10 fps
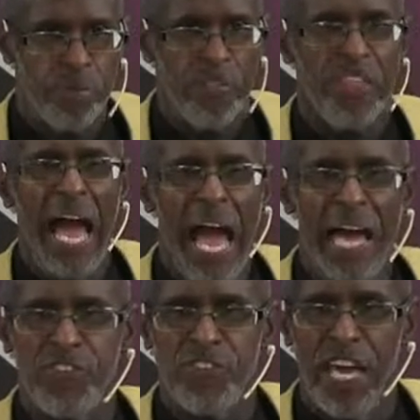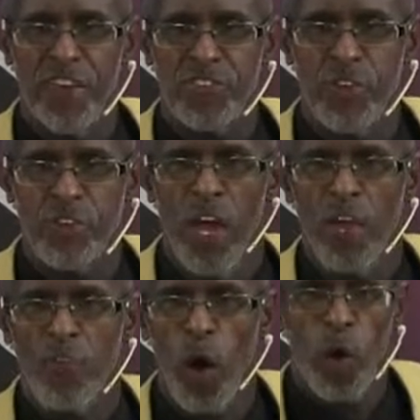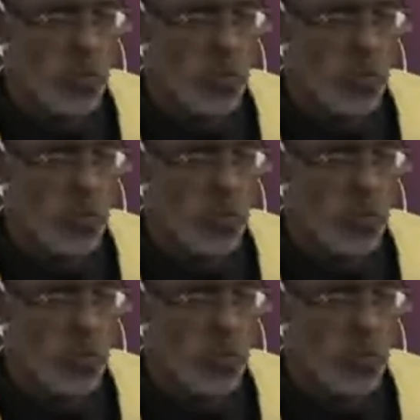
The ancestors, those